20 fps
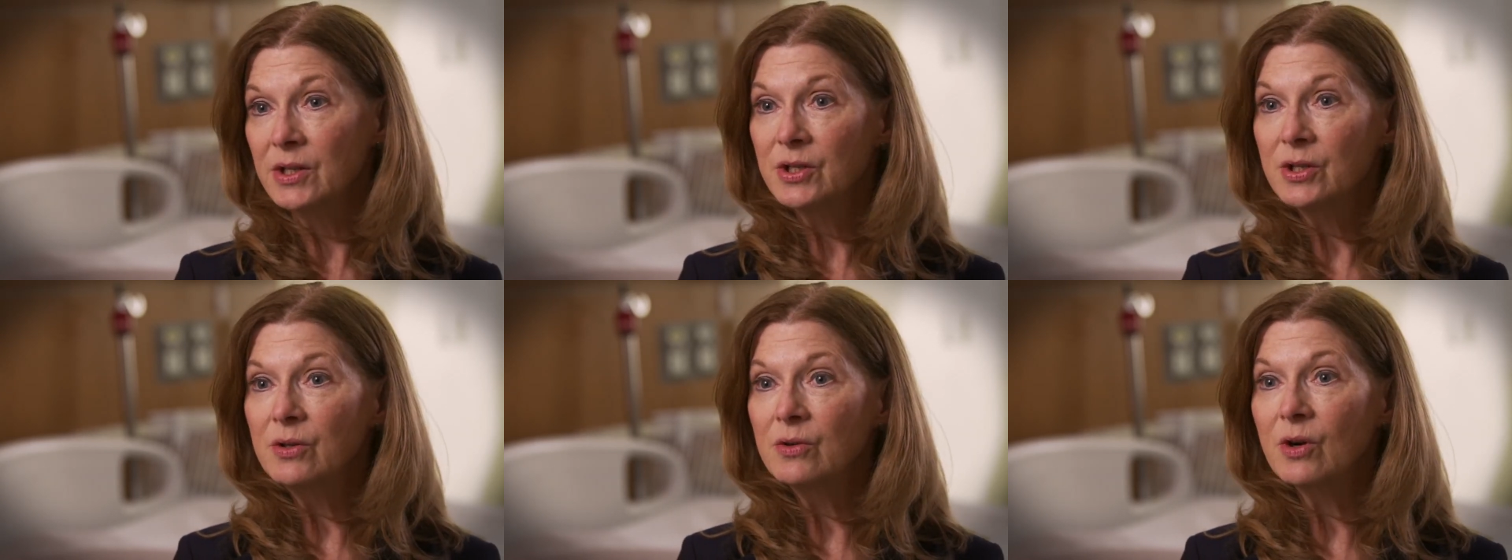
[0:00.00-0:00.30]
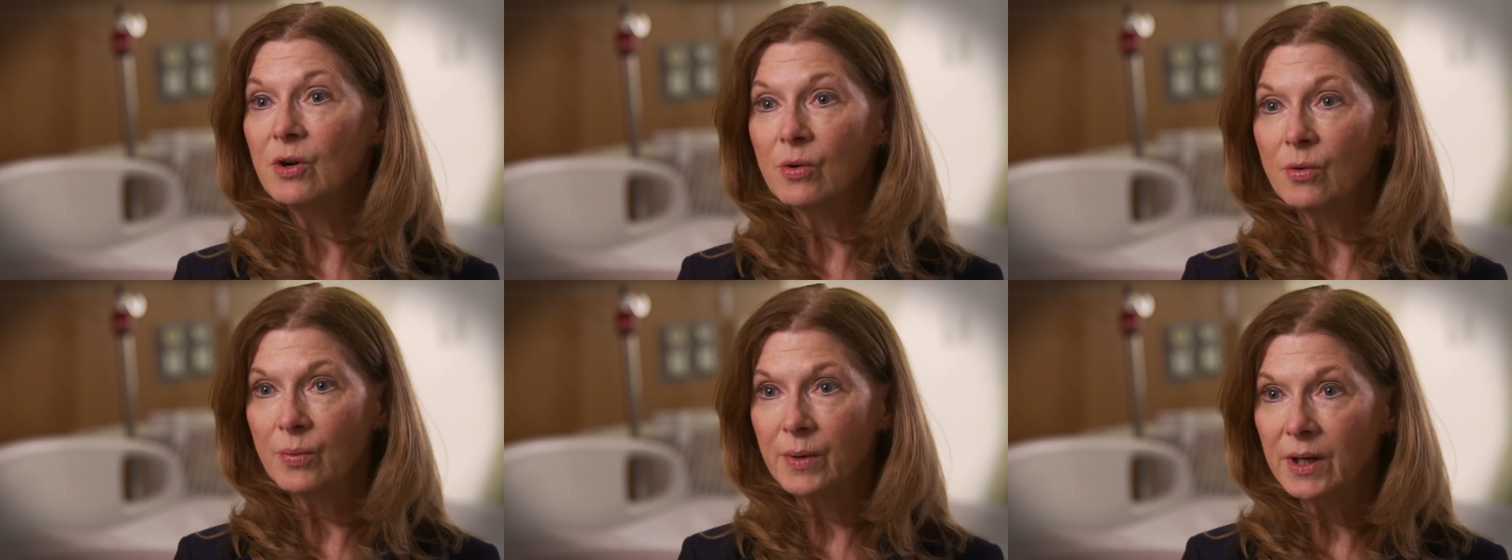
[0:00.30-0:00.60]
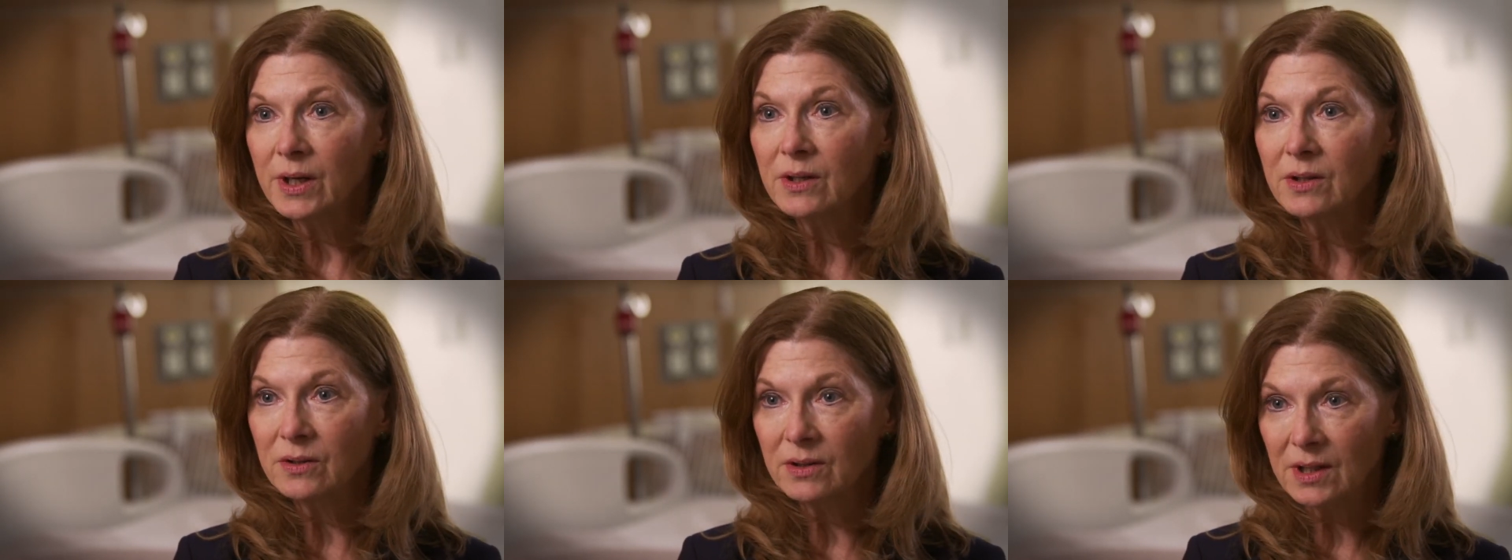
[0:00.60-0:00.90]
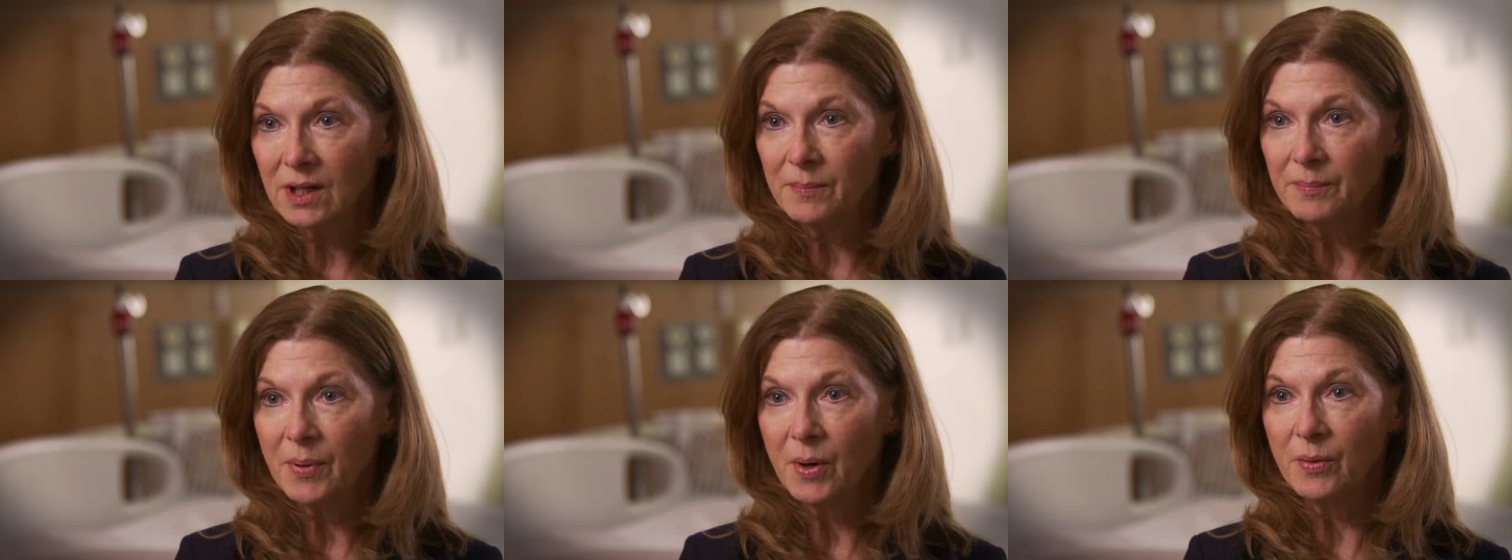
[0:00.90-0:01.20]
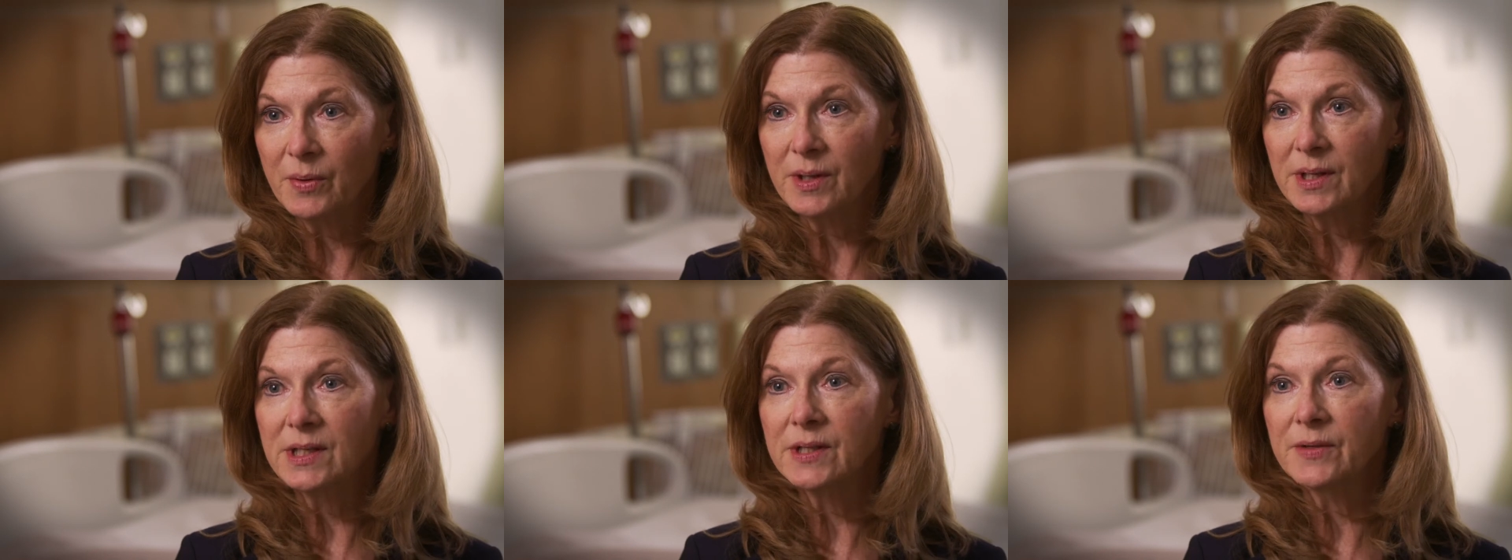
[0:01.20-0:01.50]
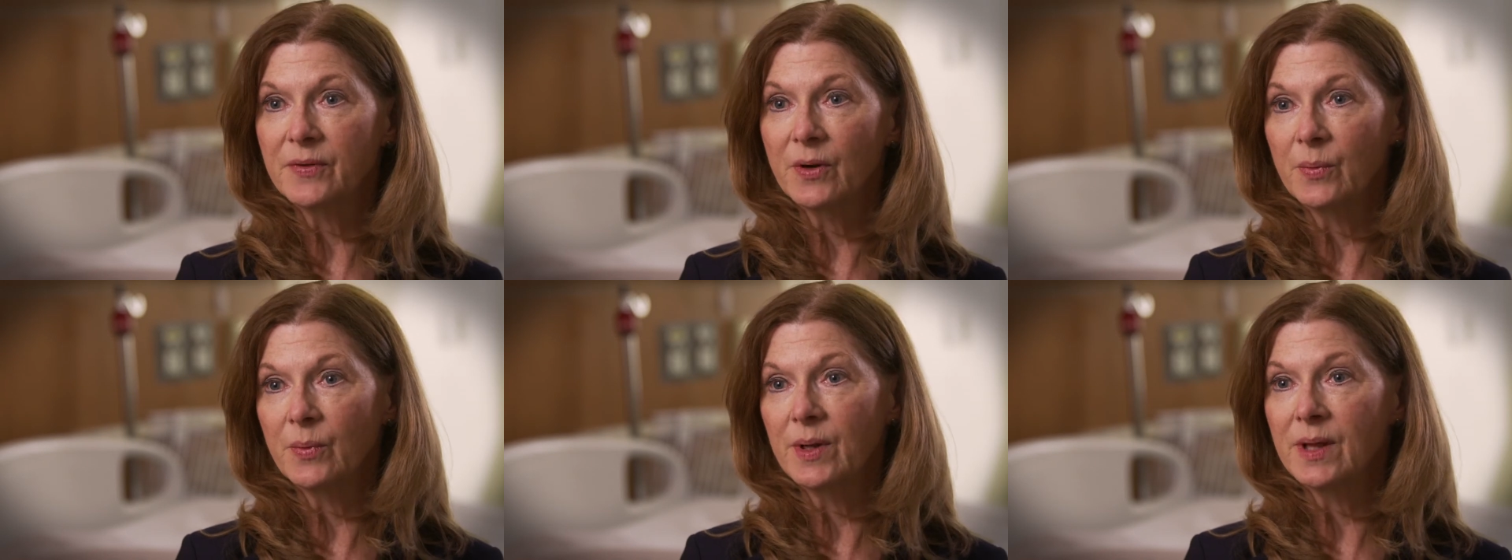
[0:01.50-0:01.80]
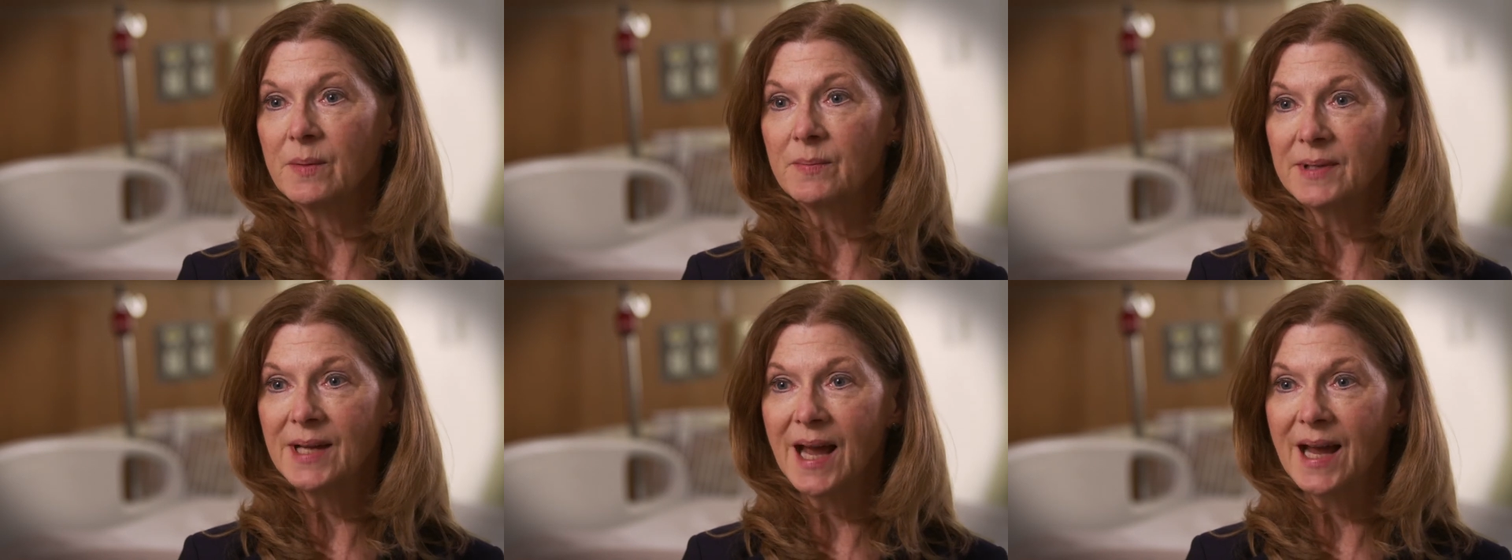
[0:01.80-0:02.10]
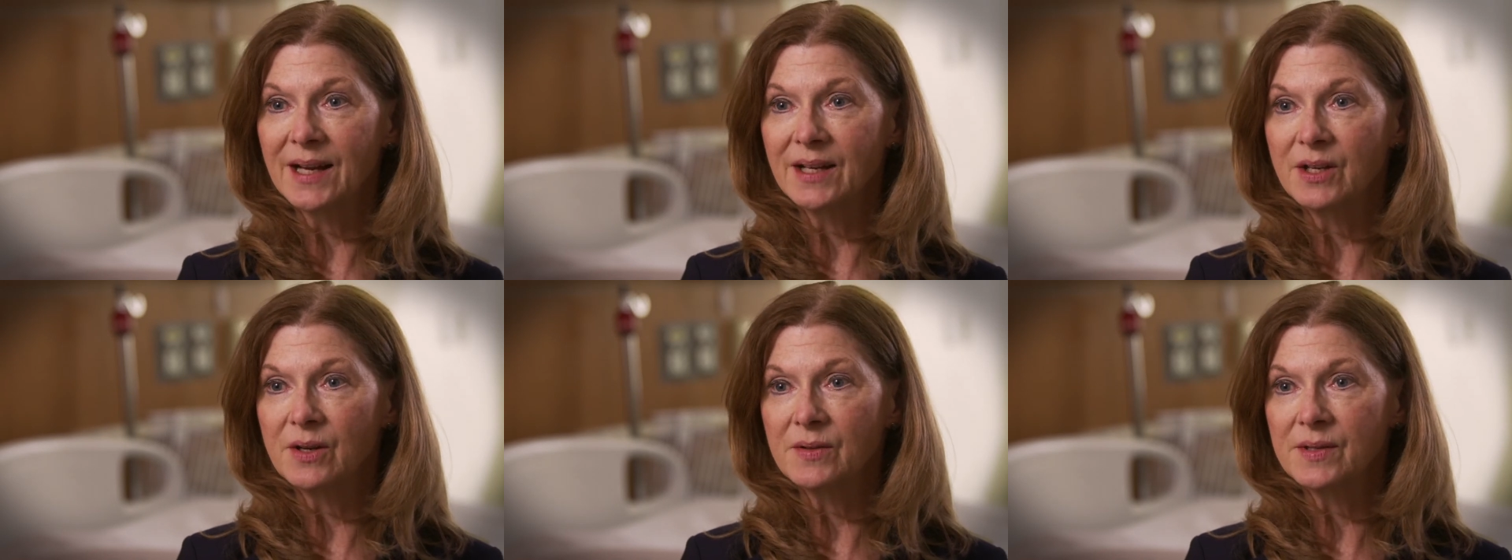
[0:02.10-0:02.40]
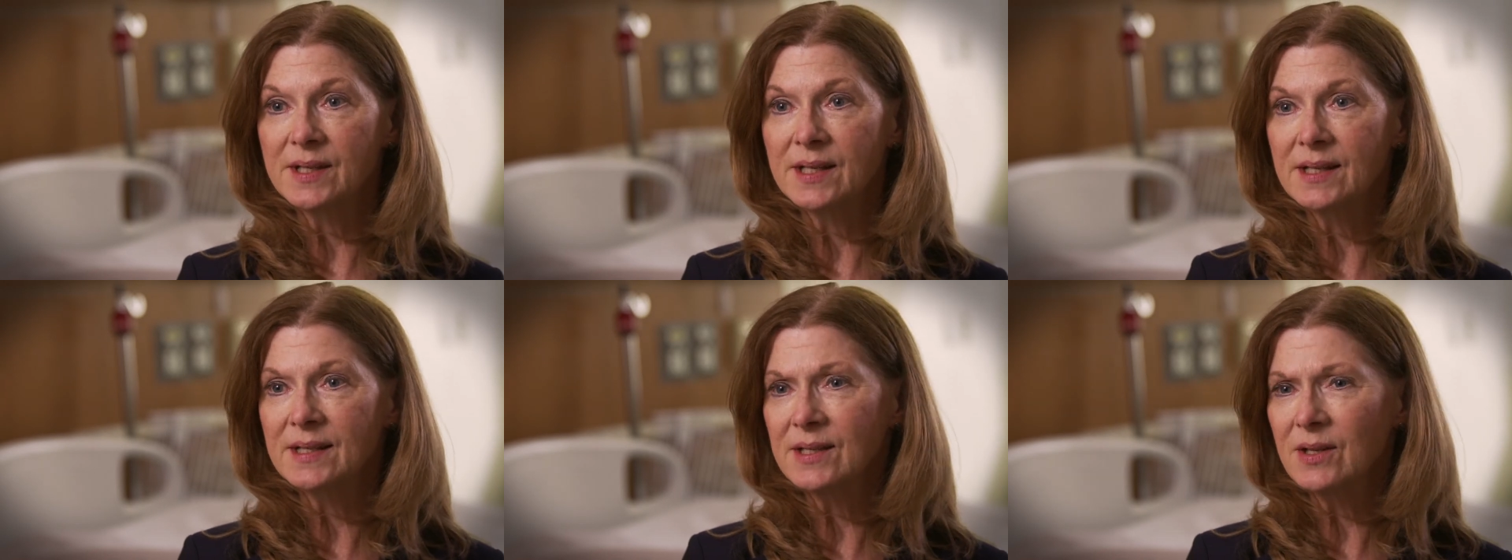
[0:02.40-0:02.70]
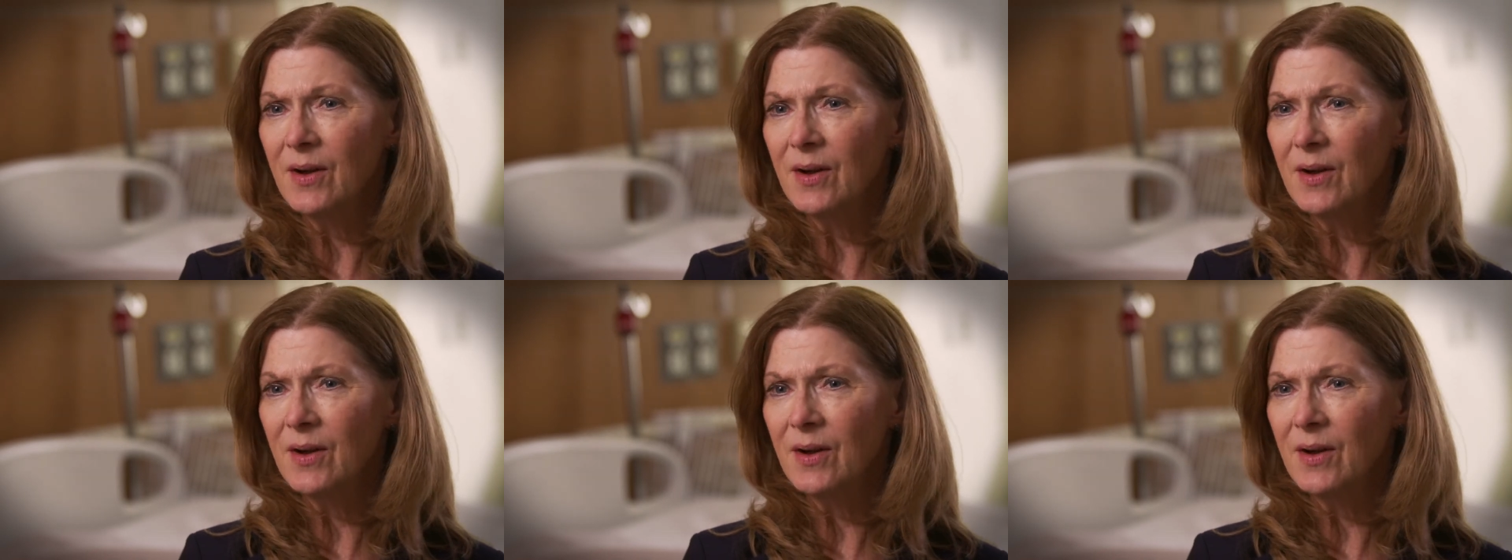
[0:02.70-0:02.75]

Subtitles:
two critical components for rhythm diagnosis.